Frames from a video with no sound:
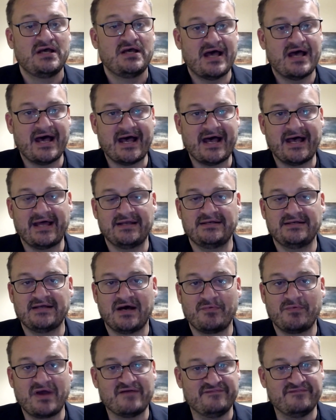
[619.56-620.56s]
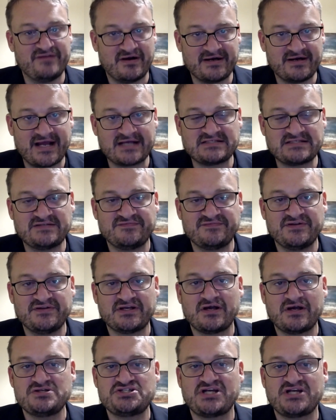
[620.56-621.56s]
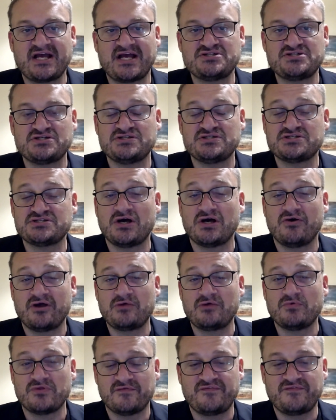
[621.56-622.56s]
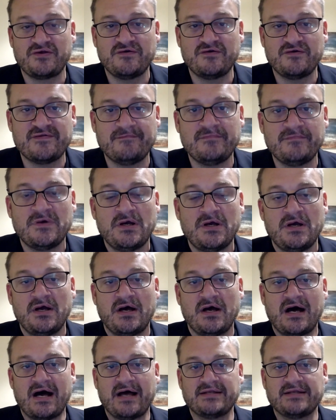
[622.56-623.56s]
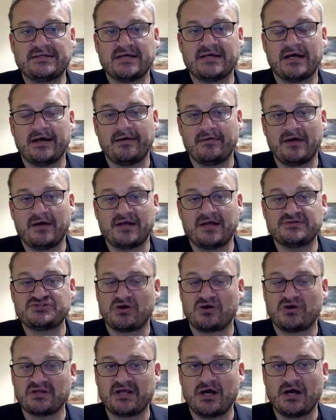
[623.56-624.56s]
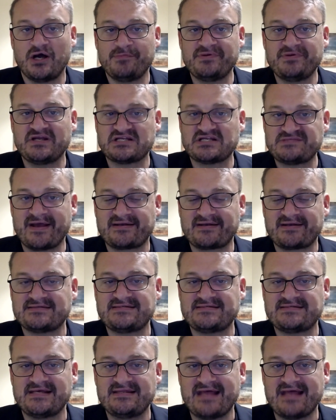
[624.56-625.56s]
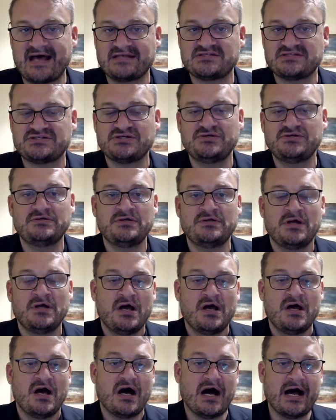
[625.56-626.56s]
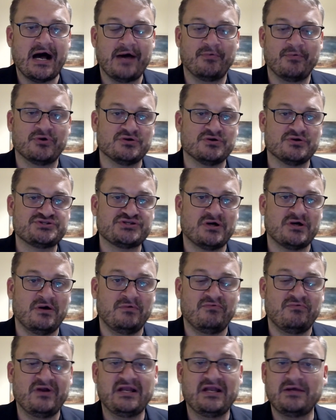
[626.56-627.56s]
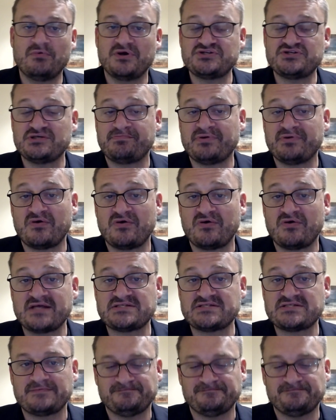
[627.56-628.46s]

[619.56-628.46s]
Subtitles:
and we have very active negotiations going with a few of them. I'd strongly hope and expect to see that soon. I would also really want to progress,